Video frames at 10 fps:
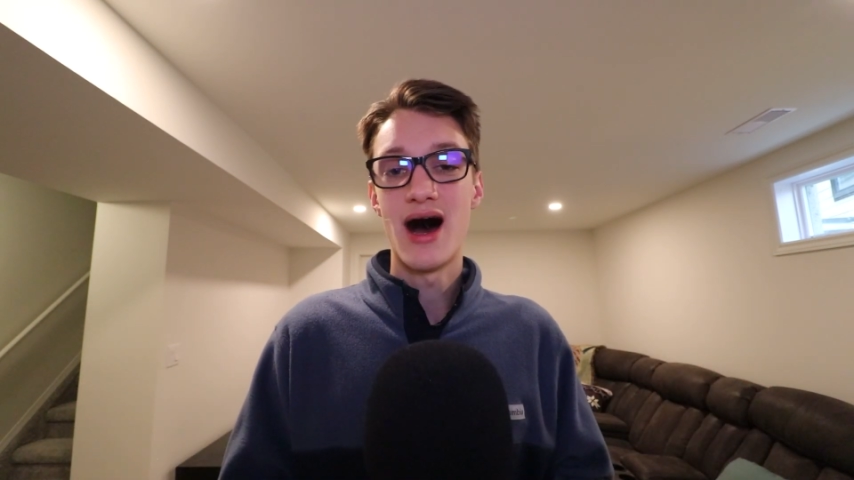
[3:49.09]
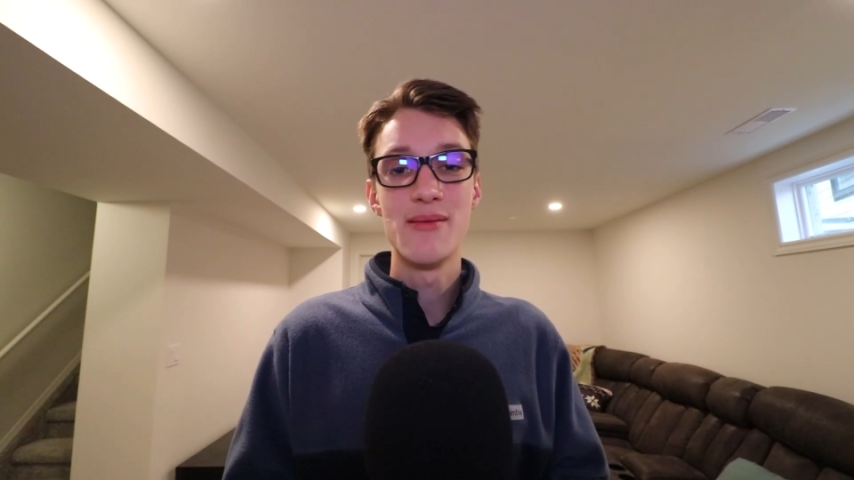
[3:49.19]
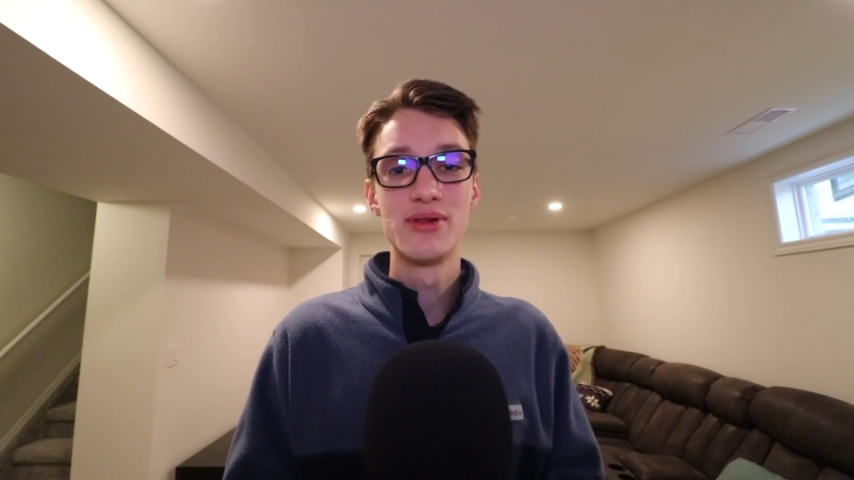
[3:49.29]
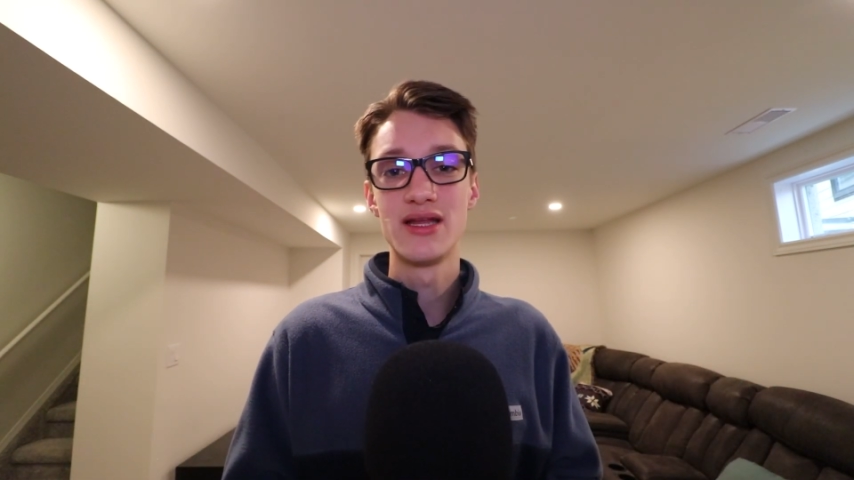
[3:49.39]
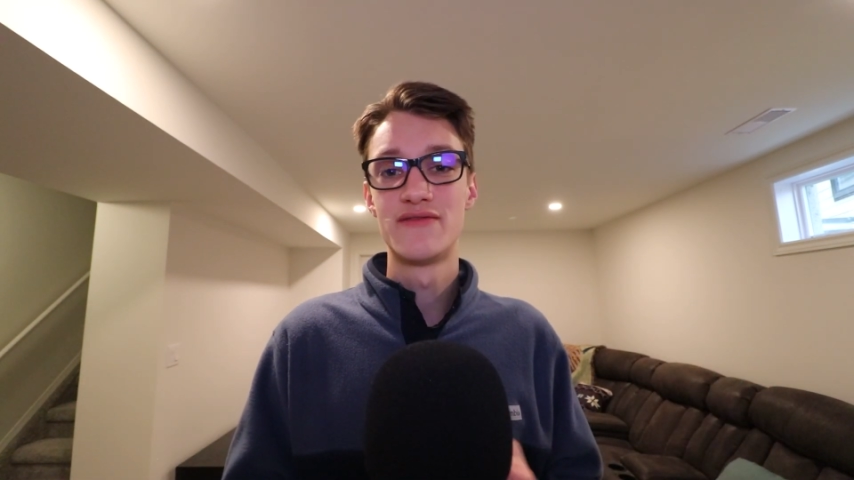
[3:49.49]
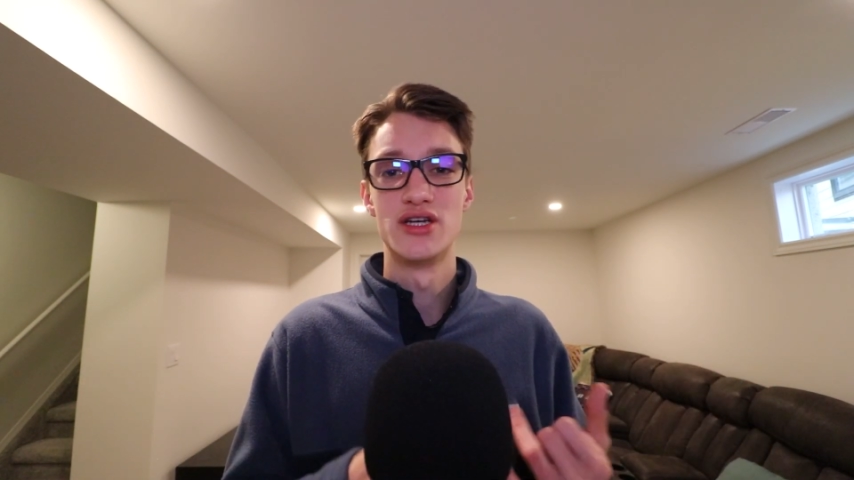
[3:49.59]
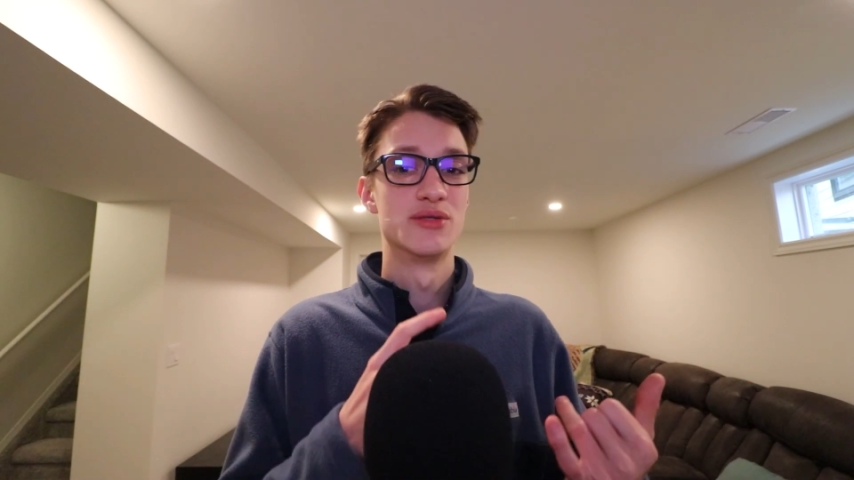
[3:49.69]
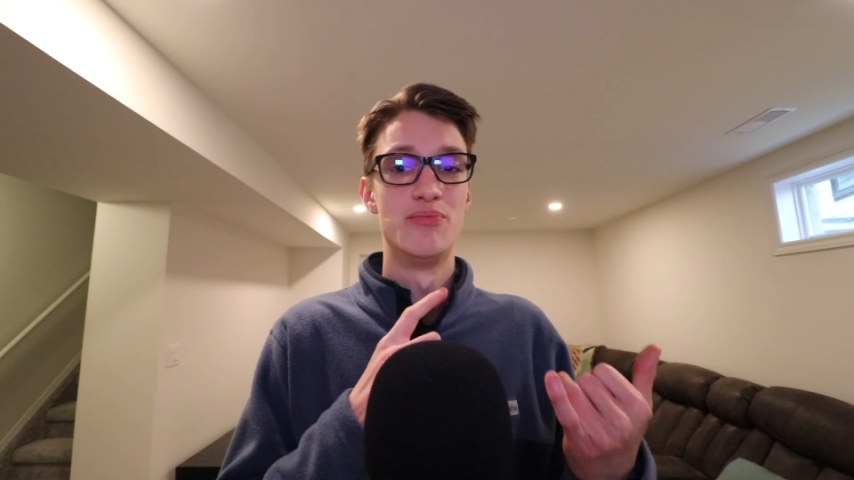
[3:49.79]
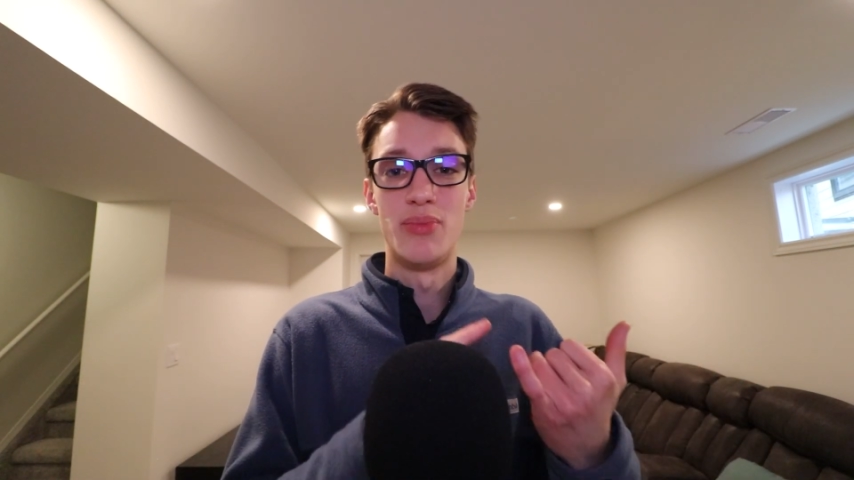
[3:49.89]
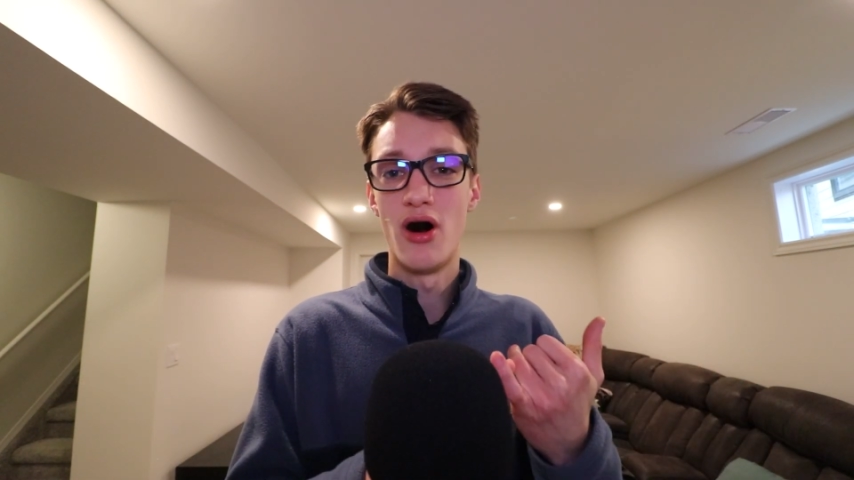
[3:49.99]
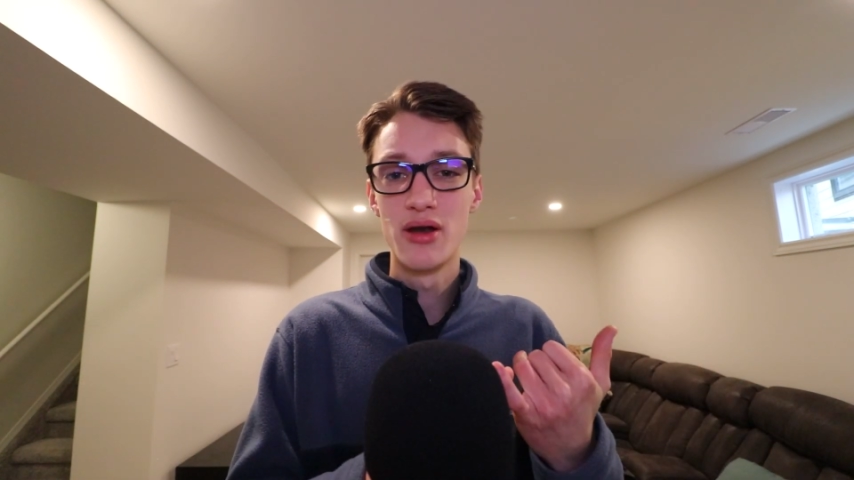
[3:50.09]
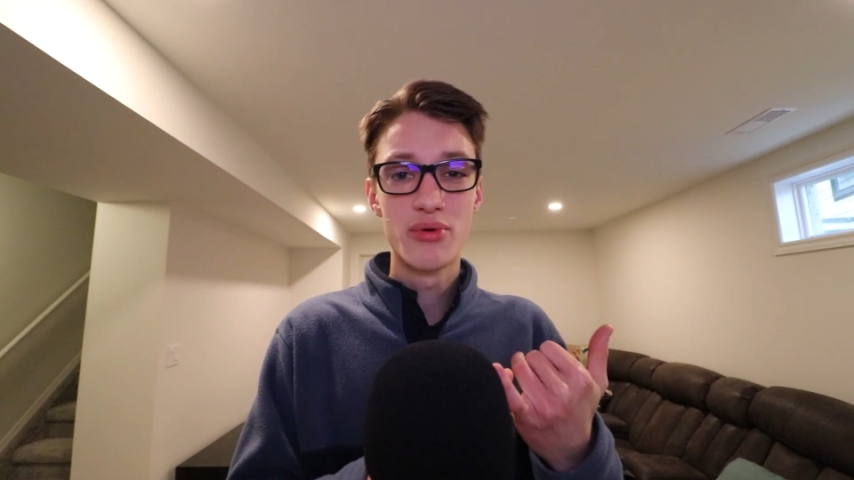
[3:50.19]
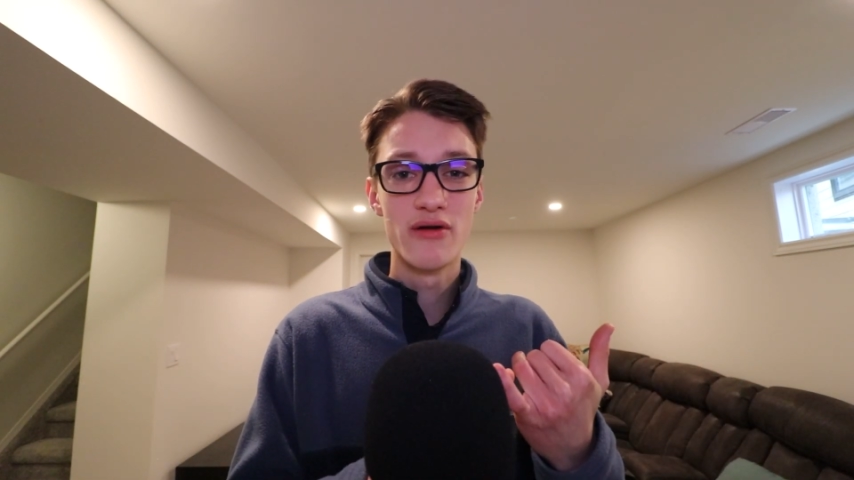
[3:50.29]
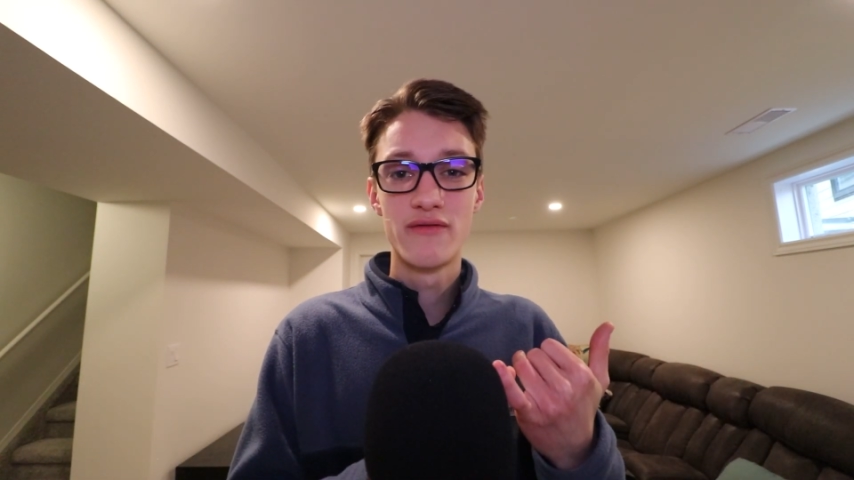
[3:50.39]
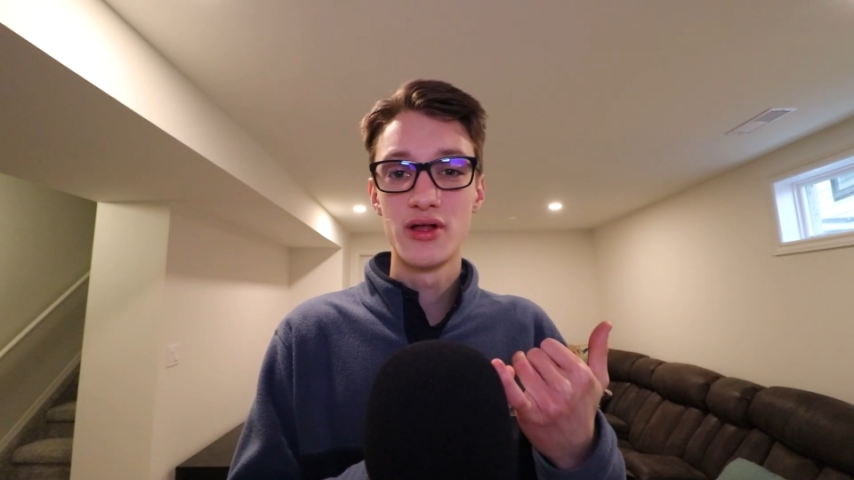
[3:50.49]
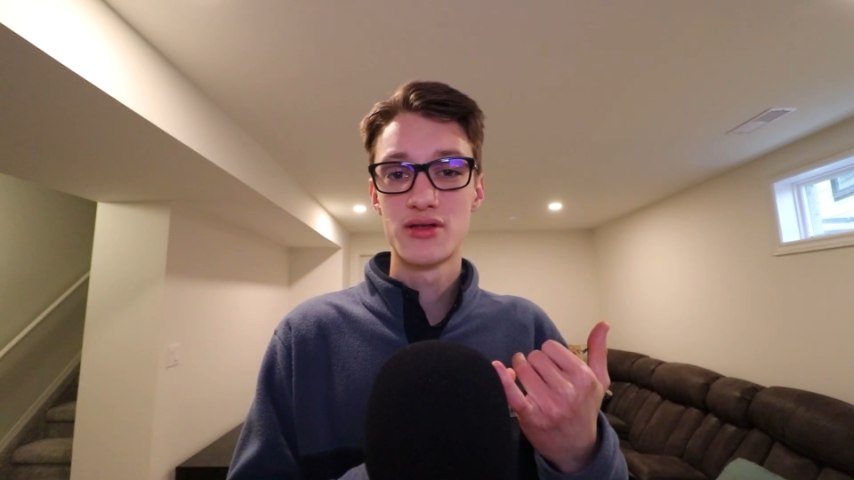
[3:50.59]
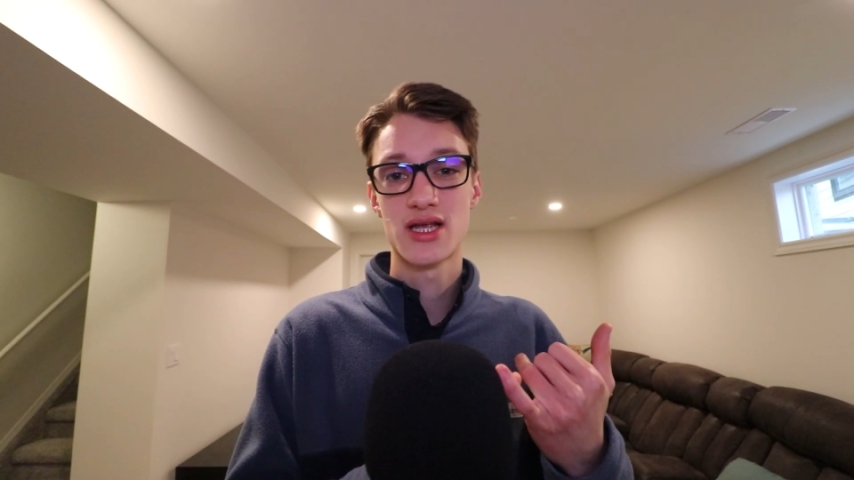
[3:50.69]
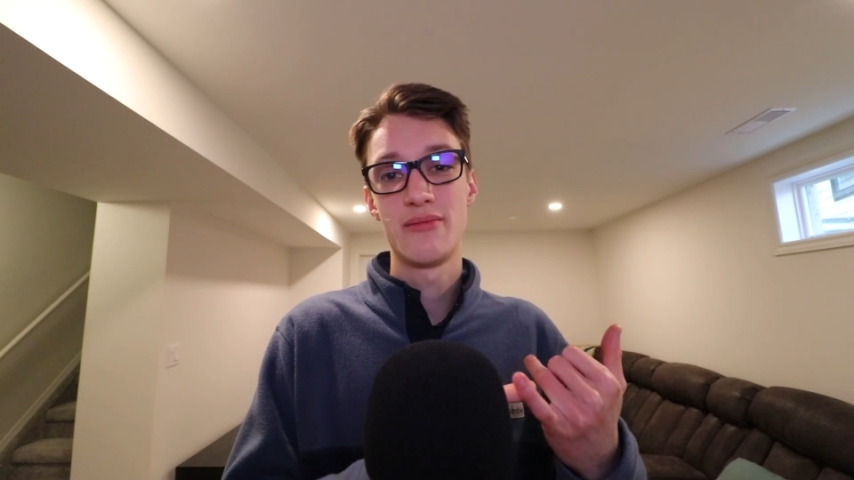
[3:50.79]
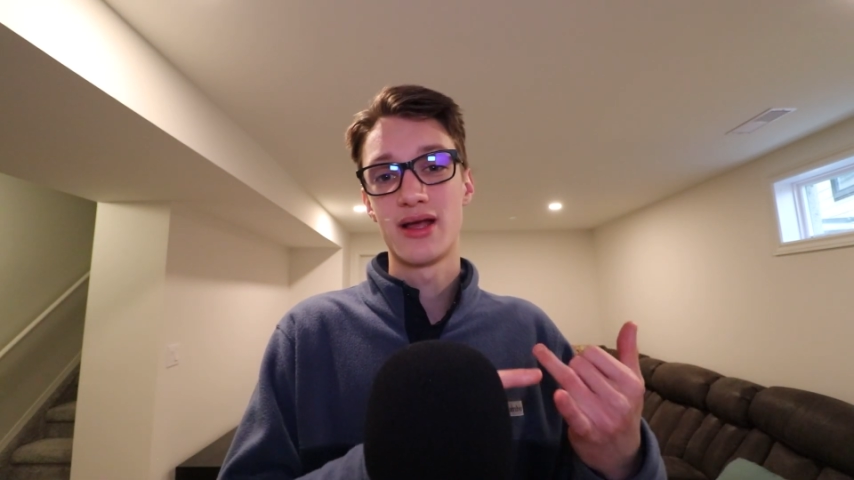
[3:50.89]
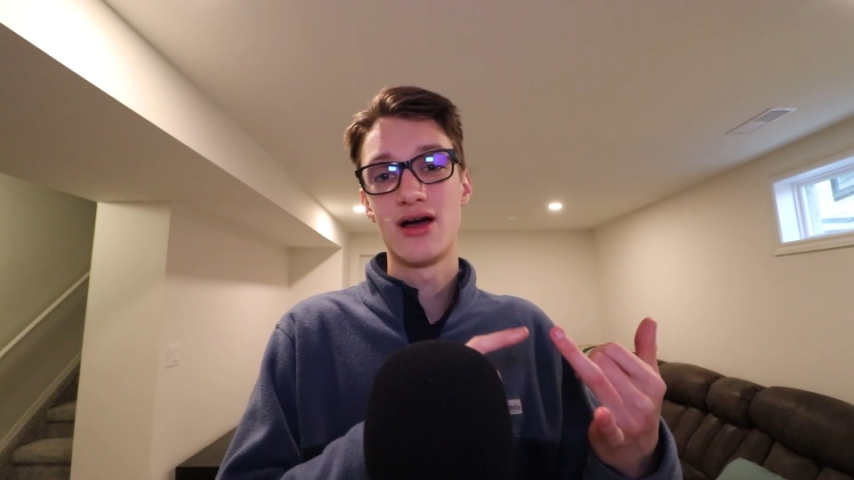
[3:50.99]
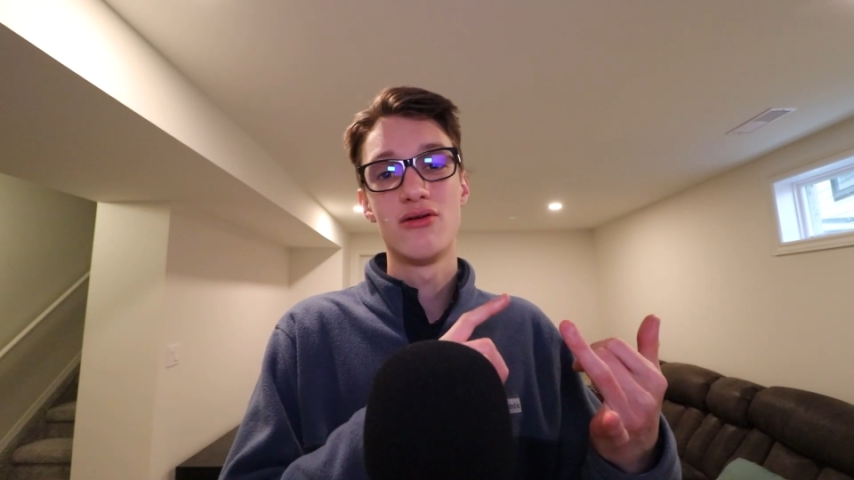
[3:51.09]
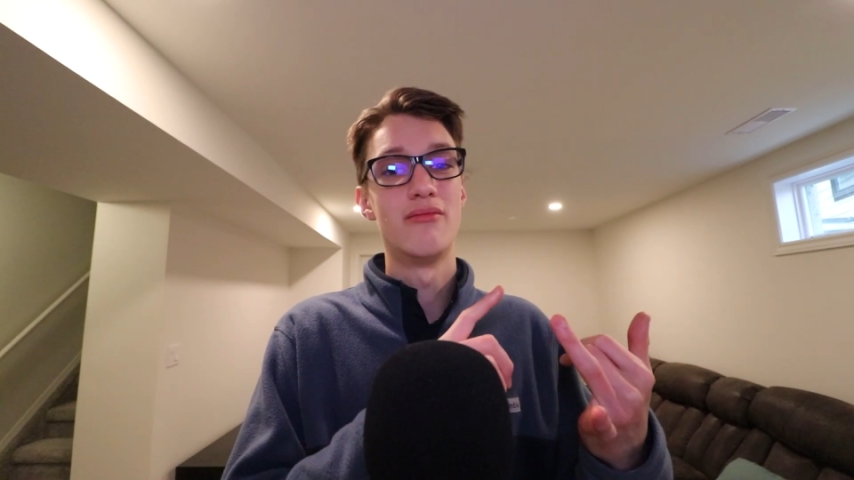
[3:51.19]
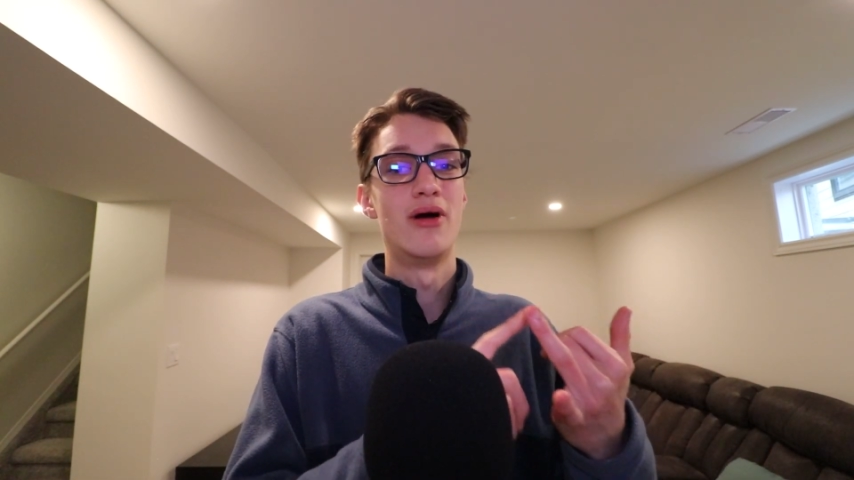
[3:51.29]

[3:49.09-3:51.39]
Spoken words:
I believe there's bond portfolios coming out,